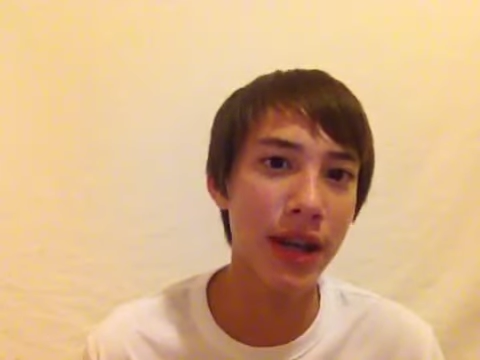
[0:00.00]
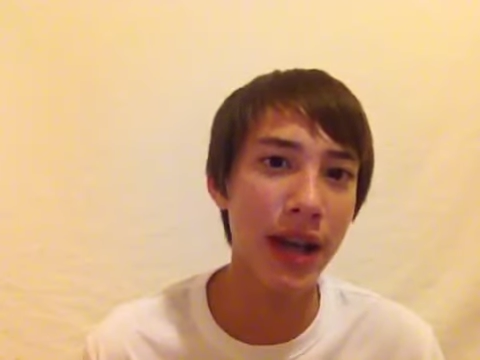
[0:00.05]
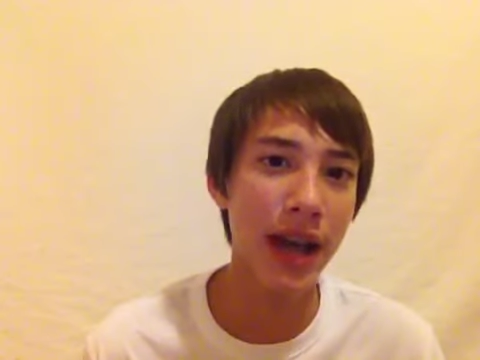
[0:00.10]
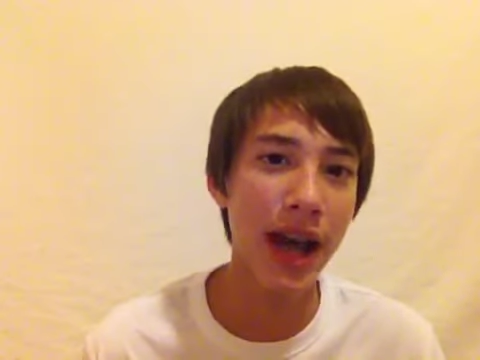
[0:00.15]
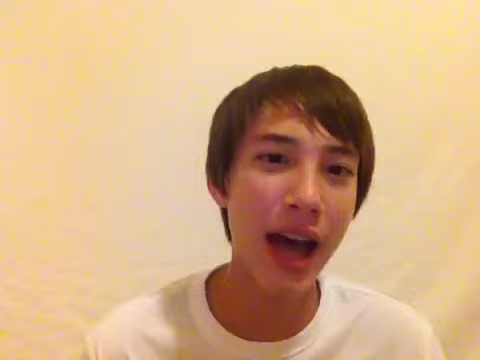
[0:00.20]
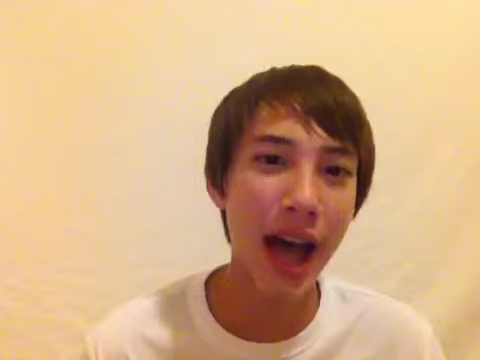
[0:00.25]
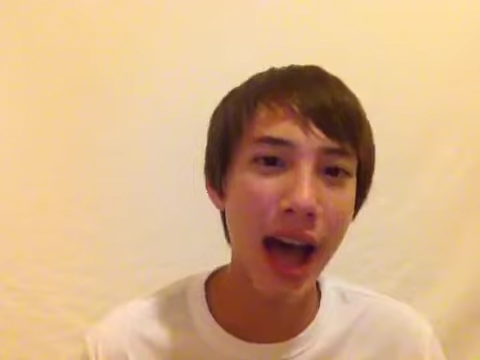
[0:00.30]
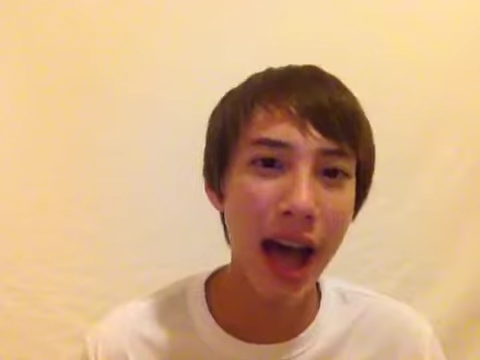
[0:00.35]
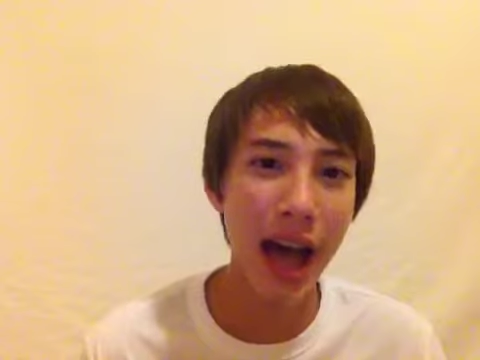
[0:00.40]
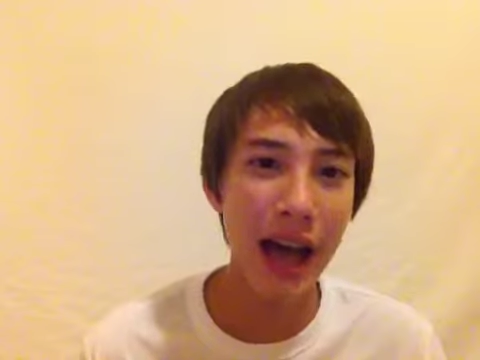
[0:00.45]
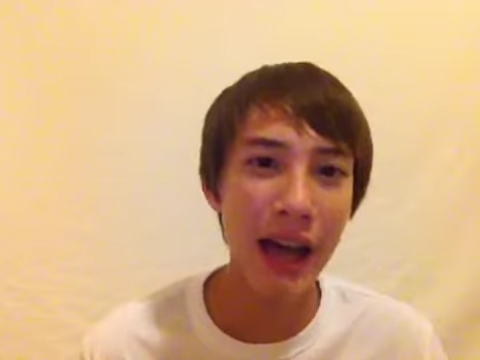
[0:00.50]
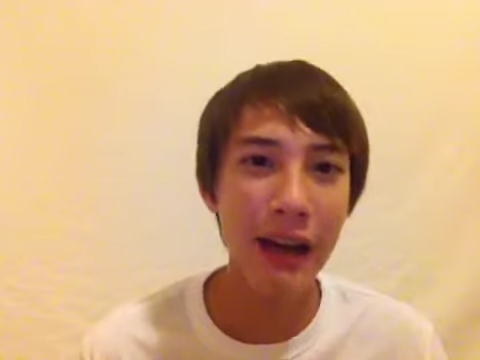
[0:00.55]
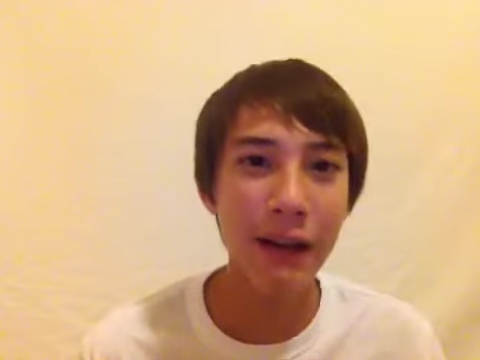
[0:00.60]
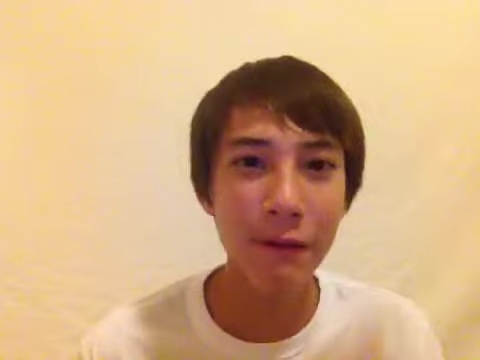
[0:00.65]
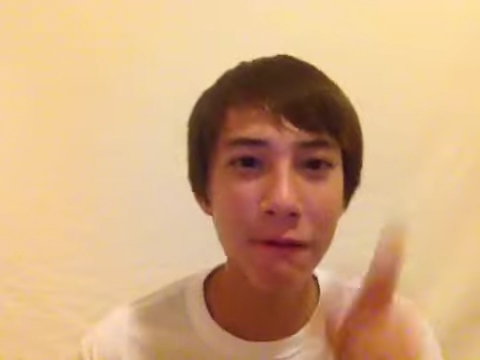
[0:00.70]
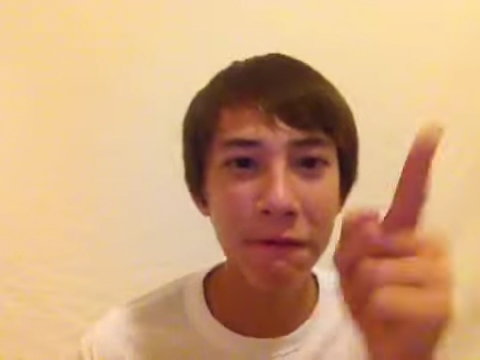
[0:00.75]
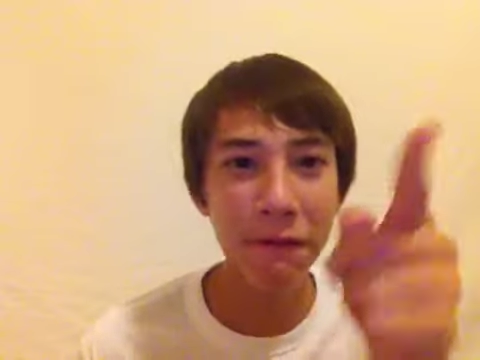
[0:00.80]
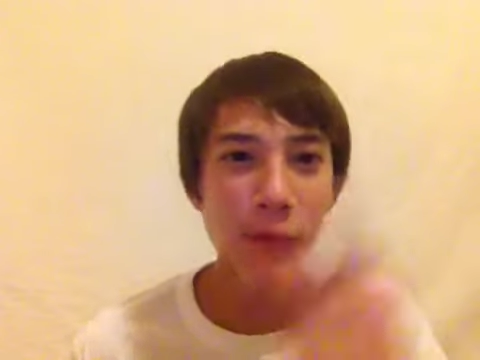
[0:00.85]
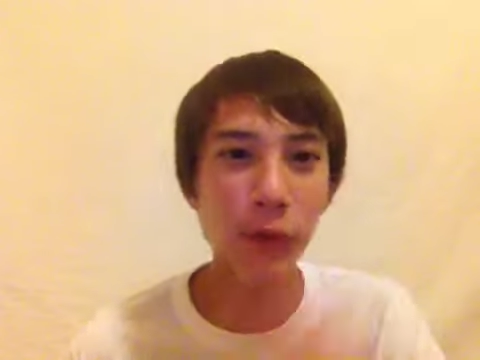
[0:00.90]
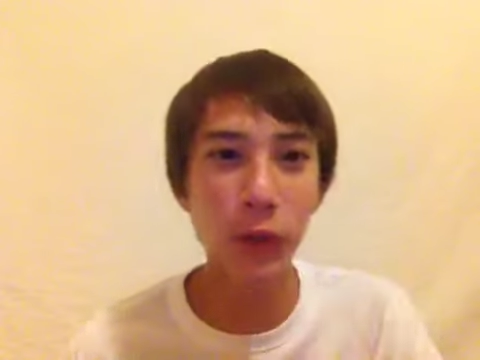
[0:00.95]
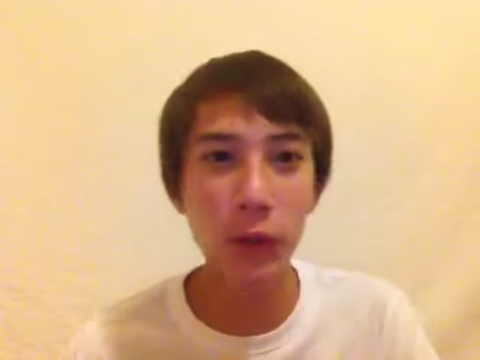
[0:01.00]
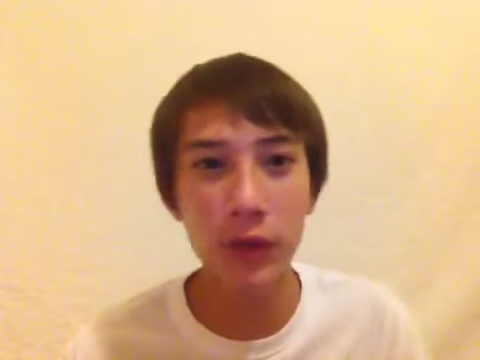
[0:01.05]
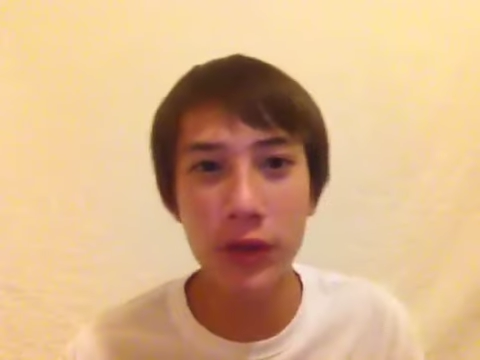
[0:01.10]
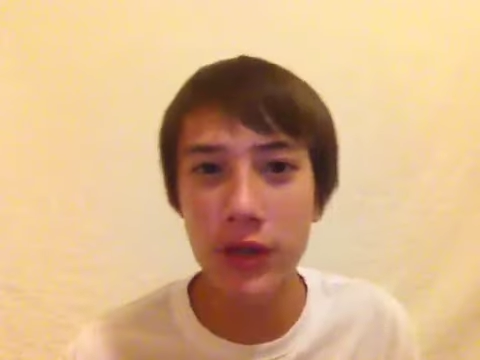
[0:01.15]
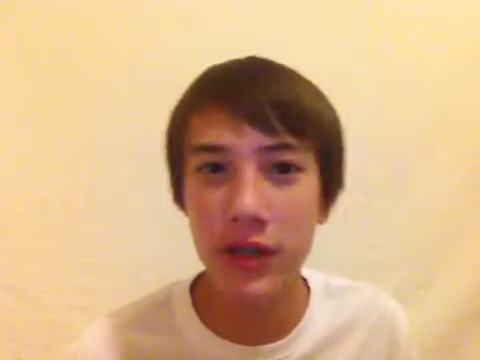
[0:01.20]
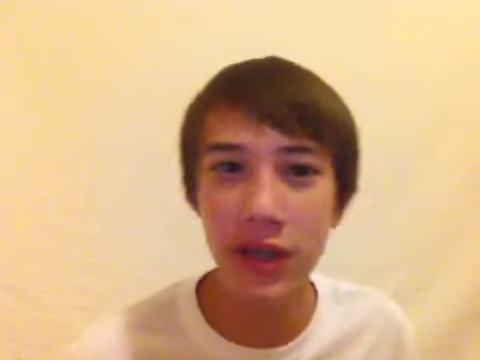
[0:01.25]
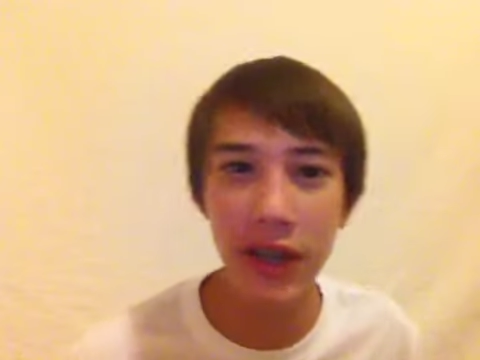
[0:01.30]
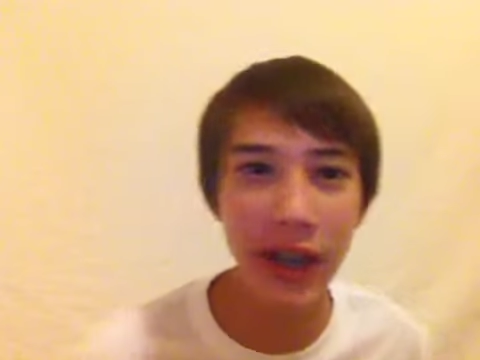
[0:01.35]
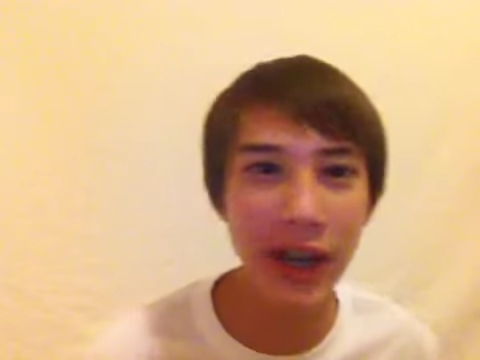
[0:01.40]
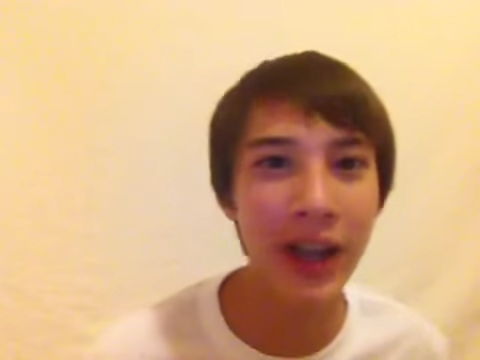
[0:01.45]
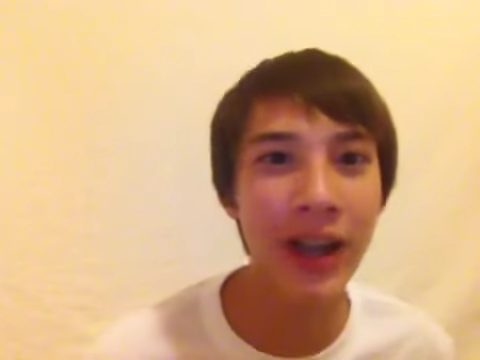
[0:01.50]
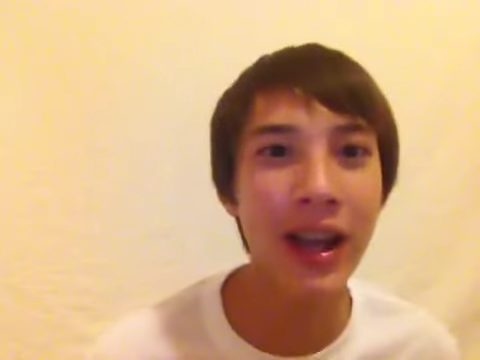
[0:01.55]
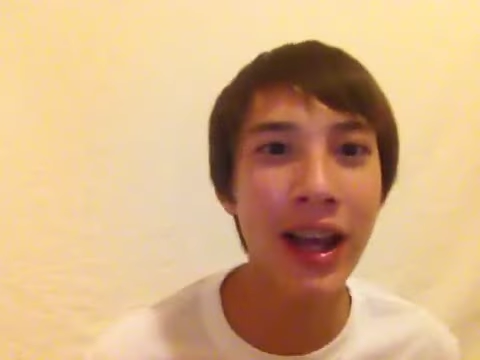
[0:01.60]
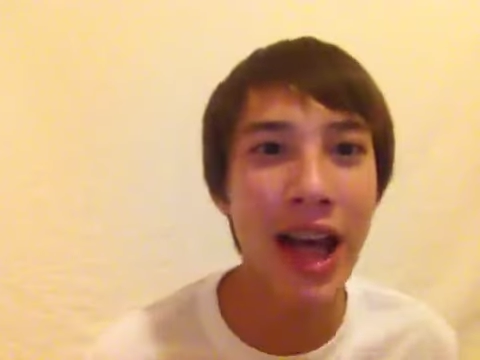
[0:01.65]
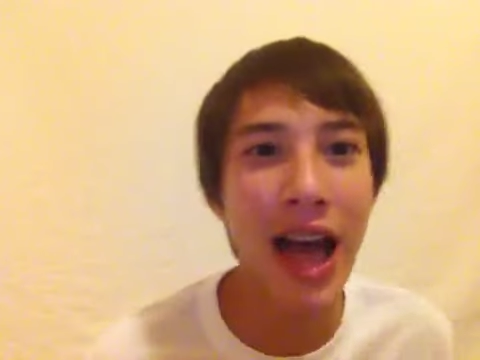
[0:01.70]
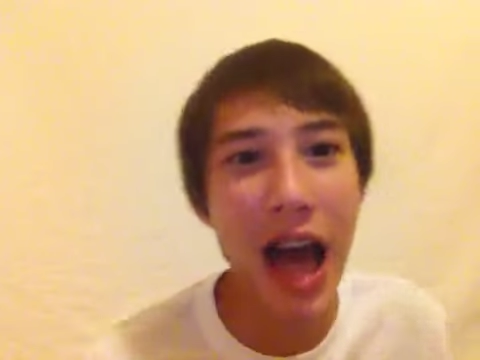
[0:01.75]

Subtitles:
Ha! Fooled ya!